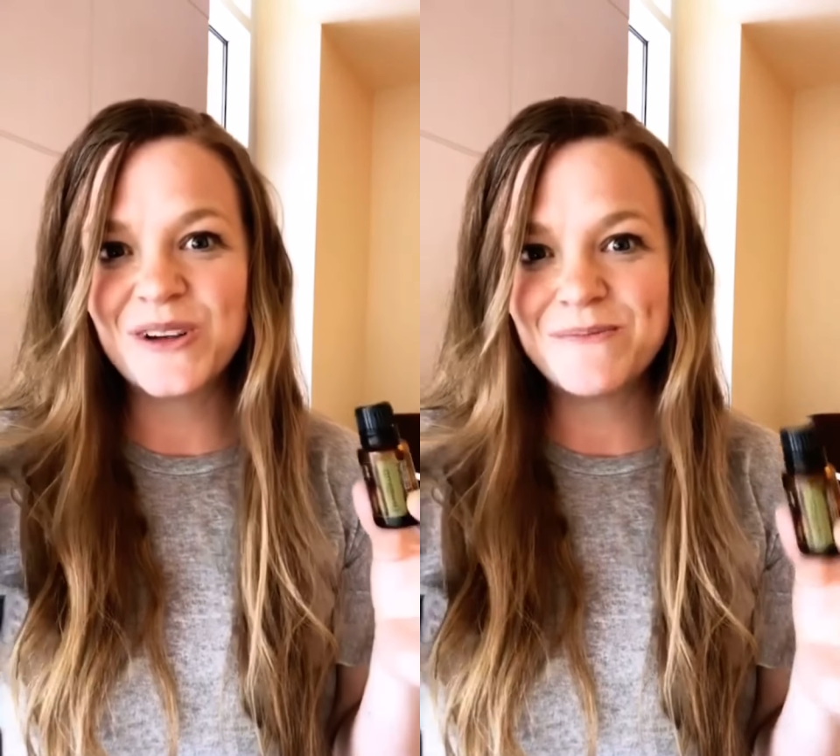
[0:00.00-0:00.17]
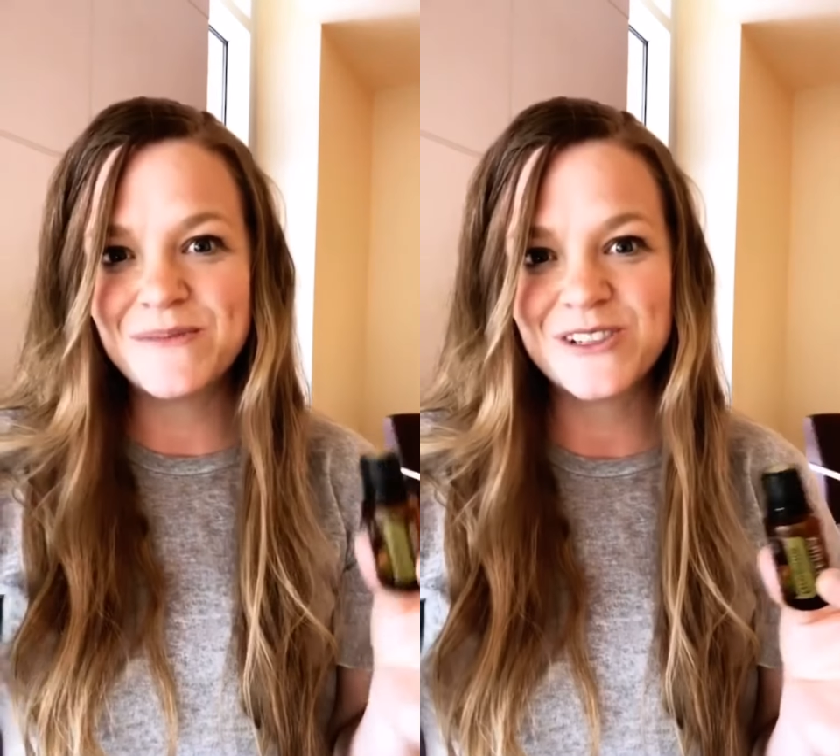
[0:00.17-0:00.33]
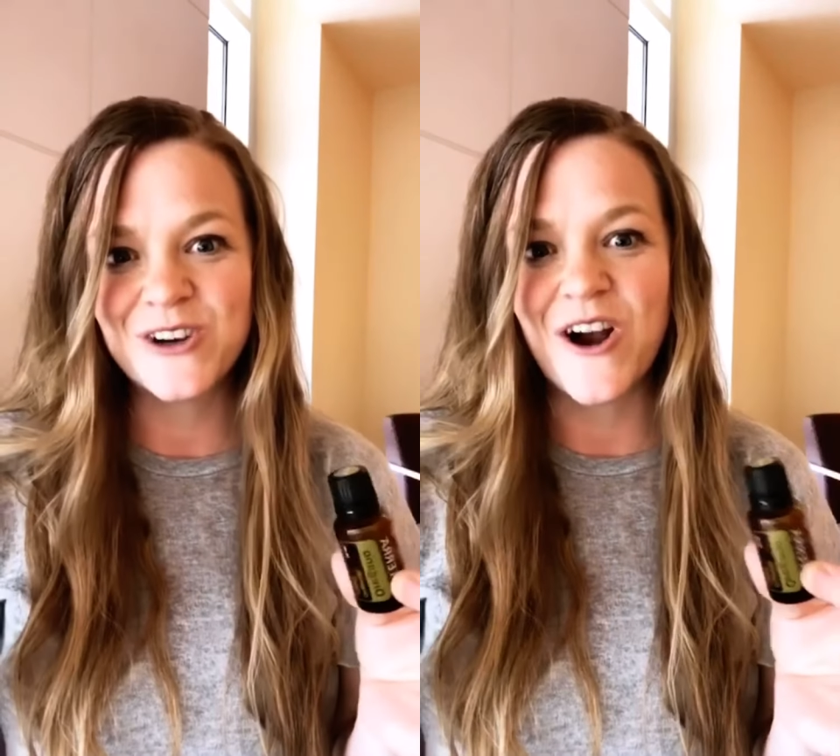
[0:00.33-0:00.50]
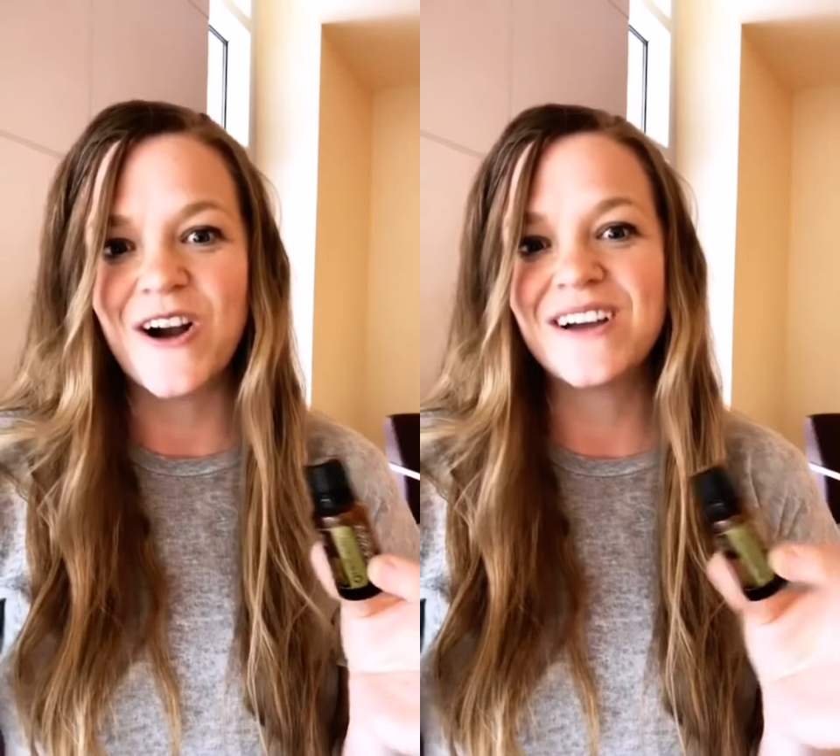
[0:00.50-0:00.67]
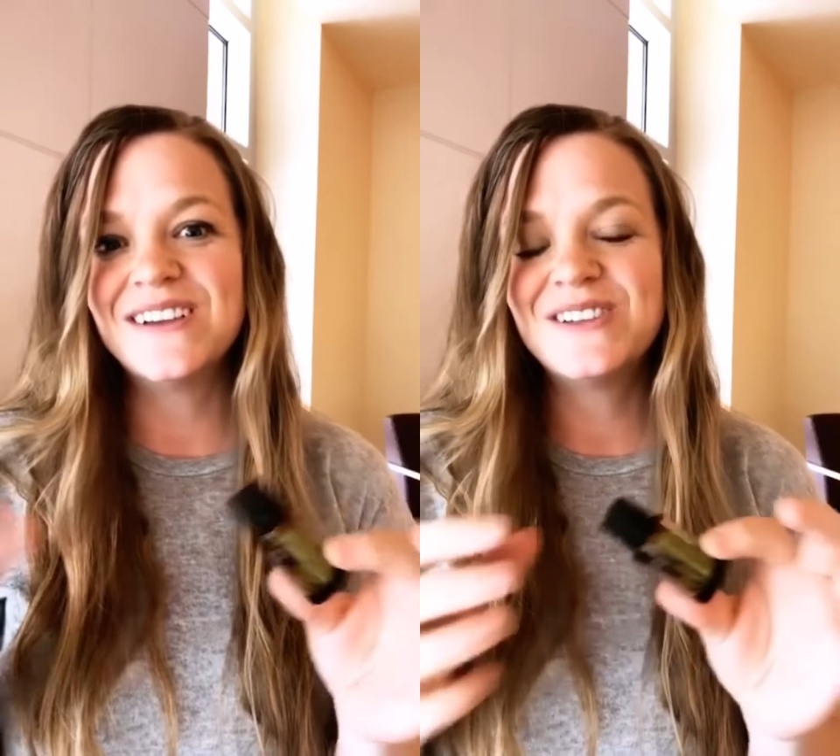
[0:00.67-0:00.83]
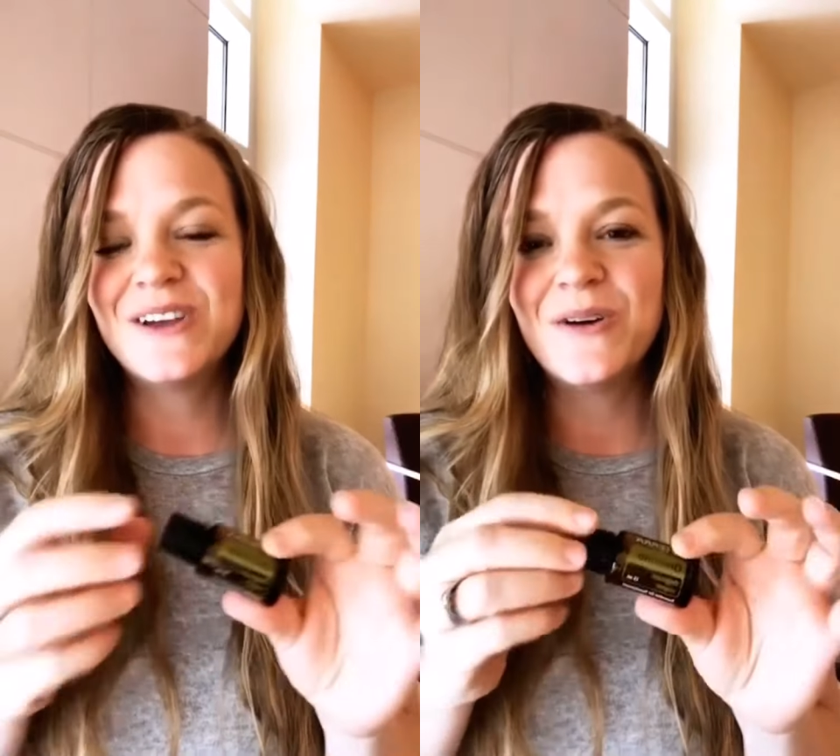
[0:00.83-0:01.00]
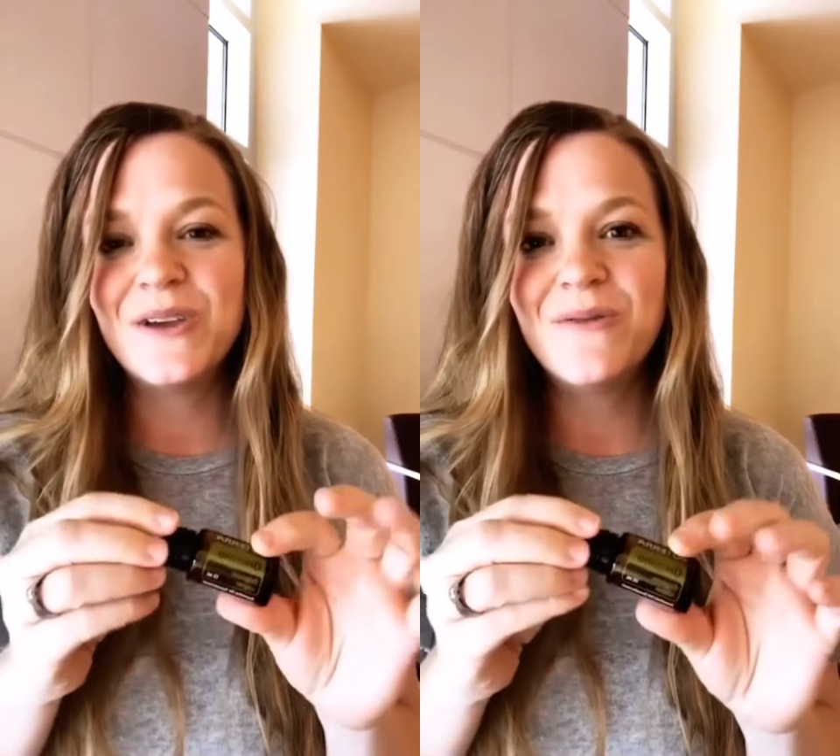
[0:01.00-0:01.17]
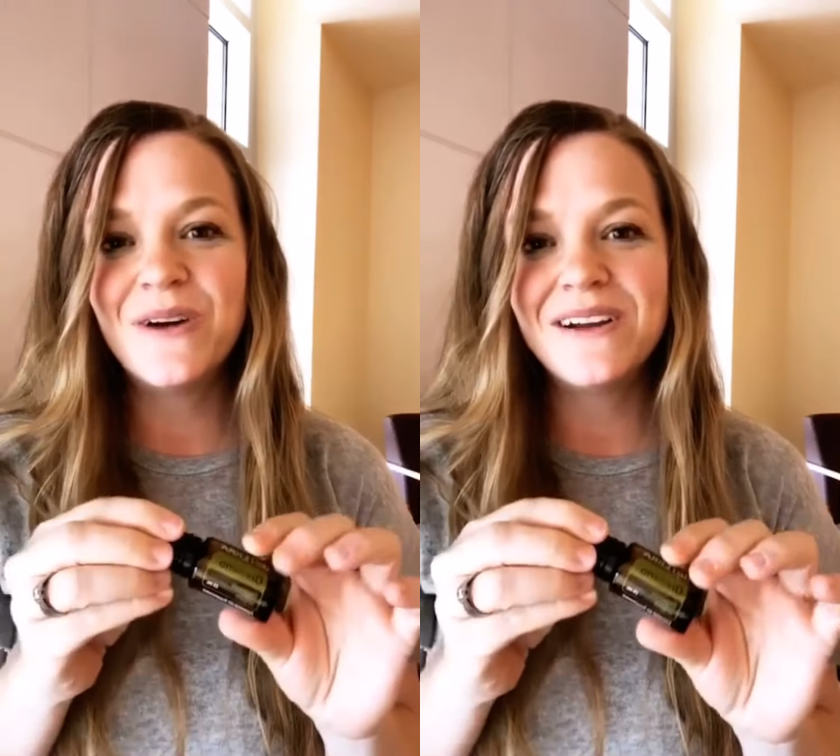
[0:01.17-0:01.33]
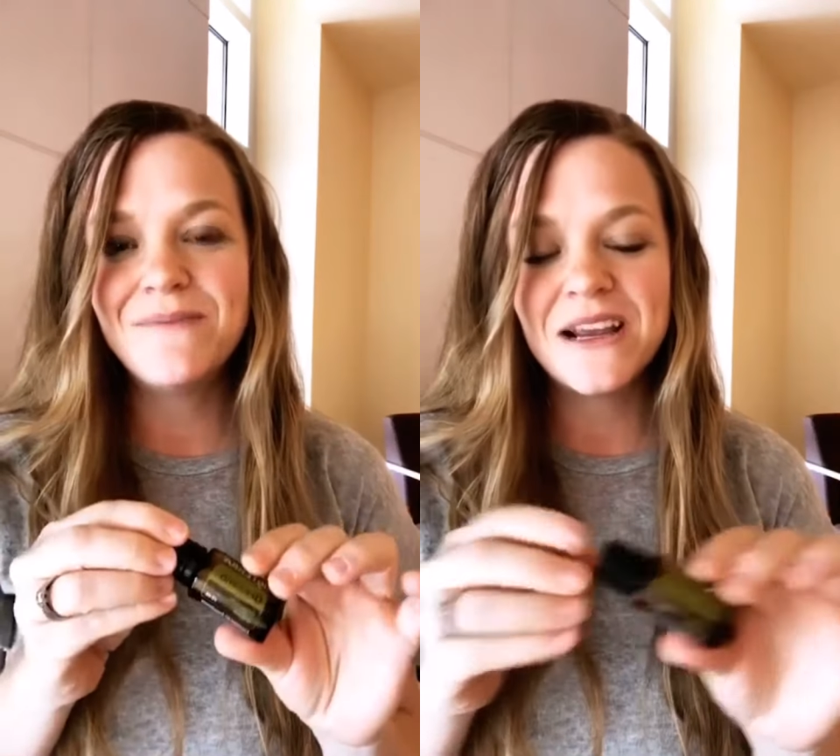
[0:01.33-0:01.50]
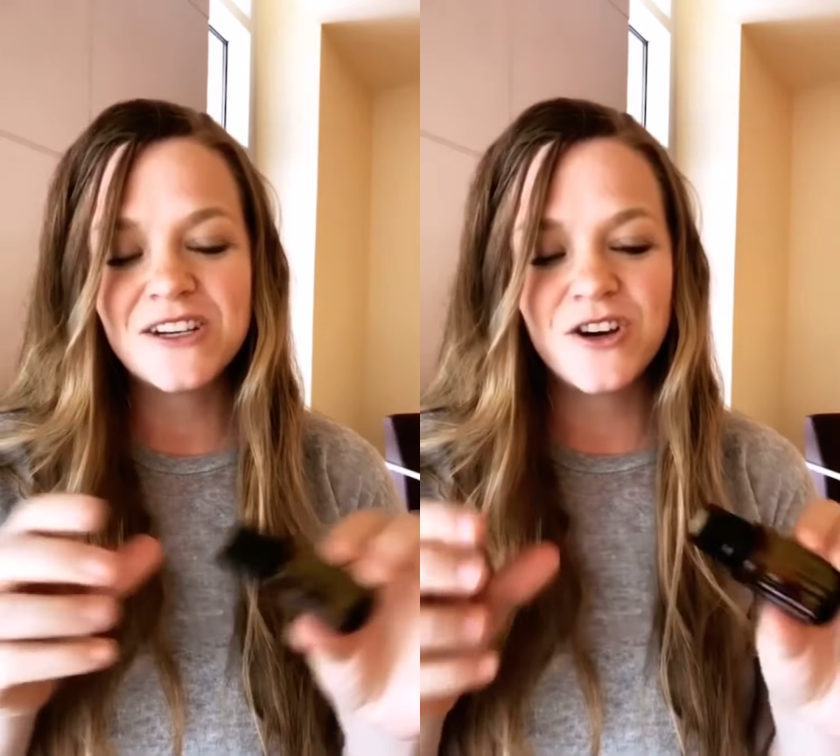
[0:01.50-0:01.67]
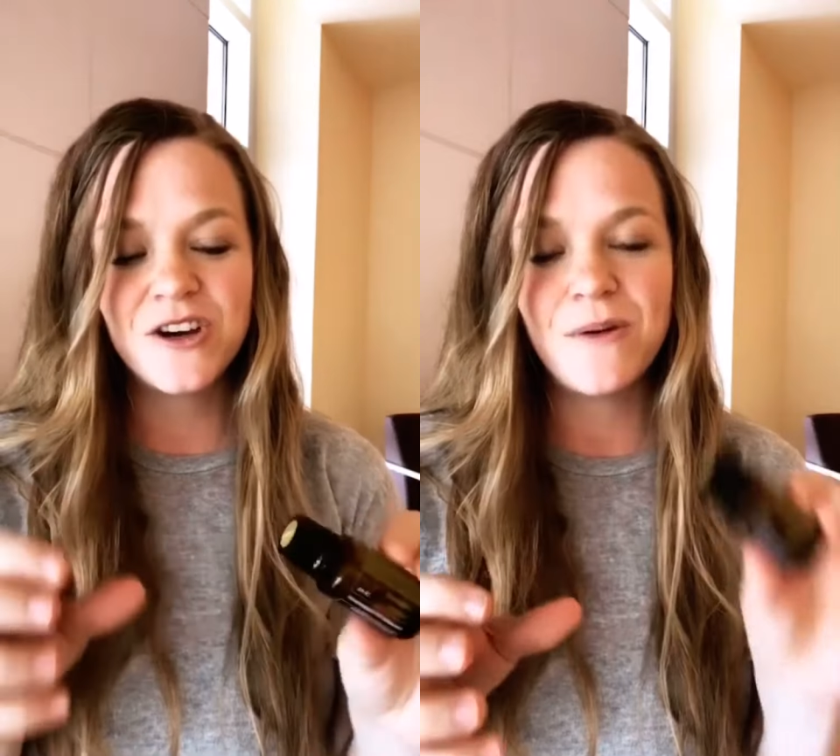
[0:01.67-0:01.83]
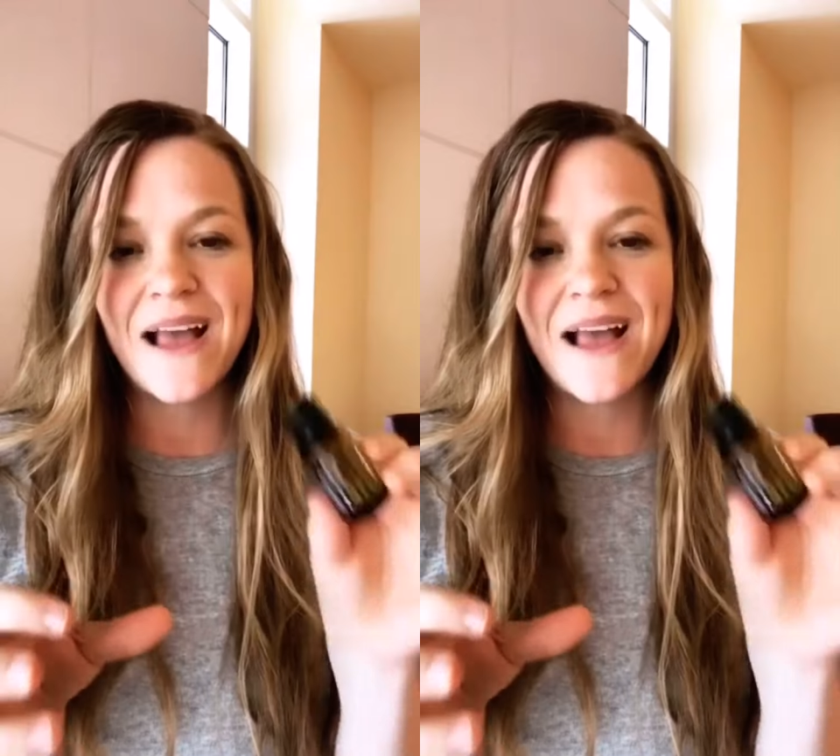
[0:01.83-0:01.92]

strong. So you want to make sure you